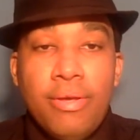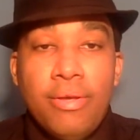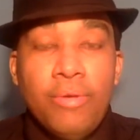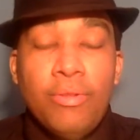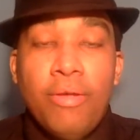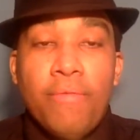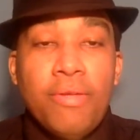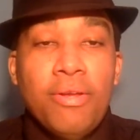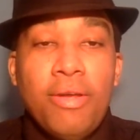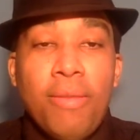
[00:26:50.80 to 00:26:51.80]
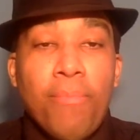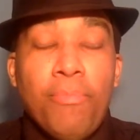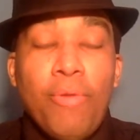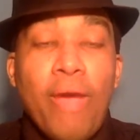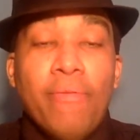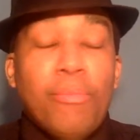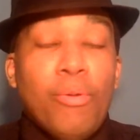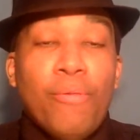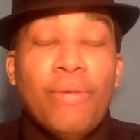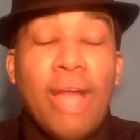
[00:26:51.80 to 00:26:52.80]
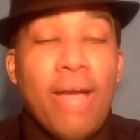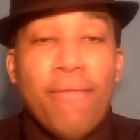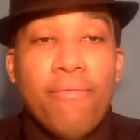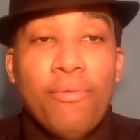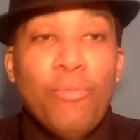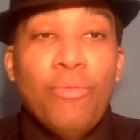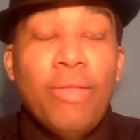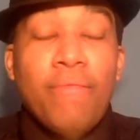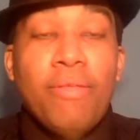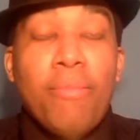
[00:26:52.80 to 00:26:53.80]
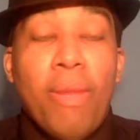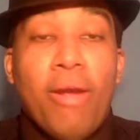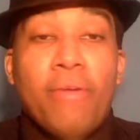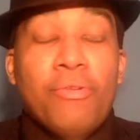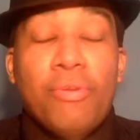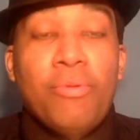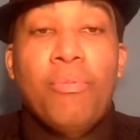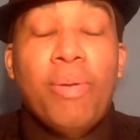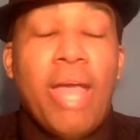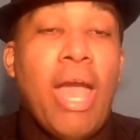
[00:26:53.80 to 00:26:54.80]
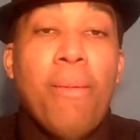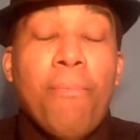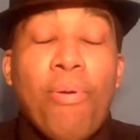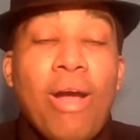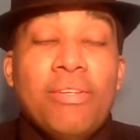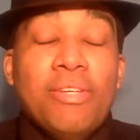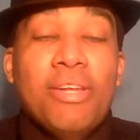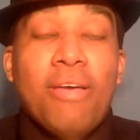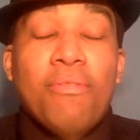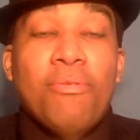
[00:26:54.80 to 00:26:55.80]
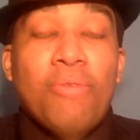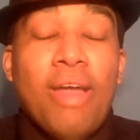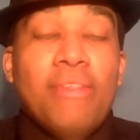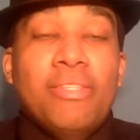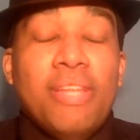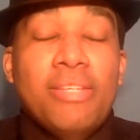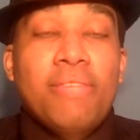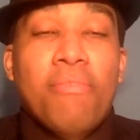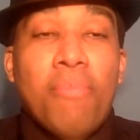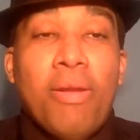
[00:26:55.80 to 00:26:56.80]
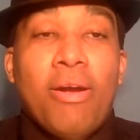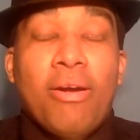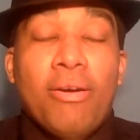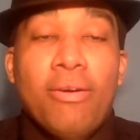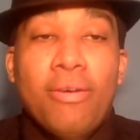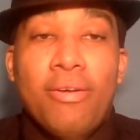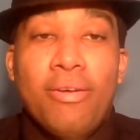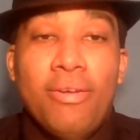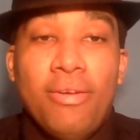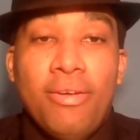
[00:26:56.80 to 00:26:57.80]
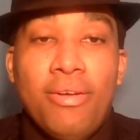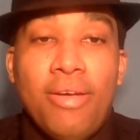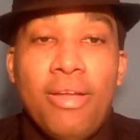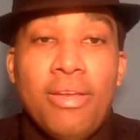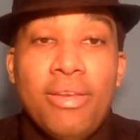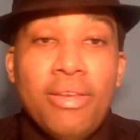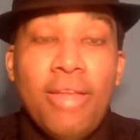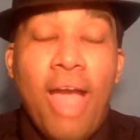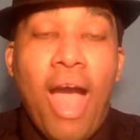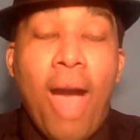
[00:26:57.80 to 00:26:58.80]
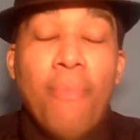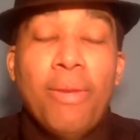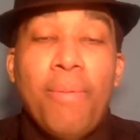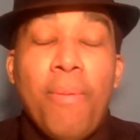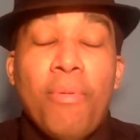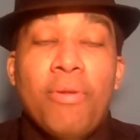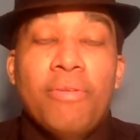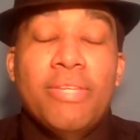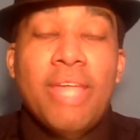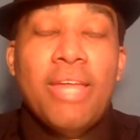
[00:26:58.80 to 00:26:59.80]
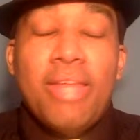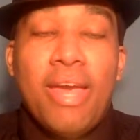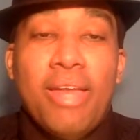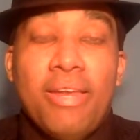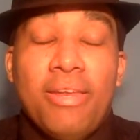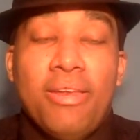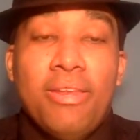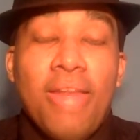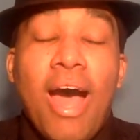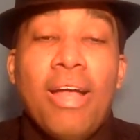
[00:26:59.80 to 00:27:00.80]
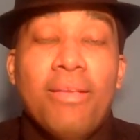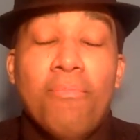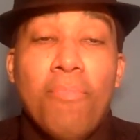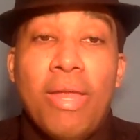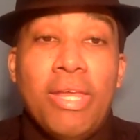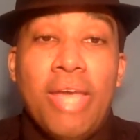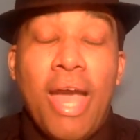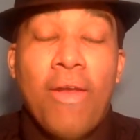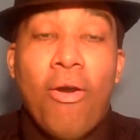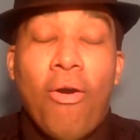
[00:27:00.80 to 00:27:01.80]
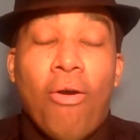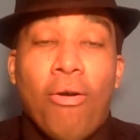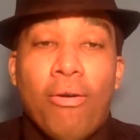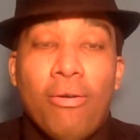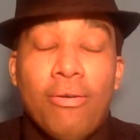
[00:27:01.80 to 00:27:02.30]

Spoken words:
you have a beautiful life. You've lived the American dream. You became president of the United States of America. How many people can say that? Not many at all.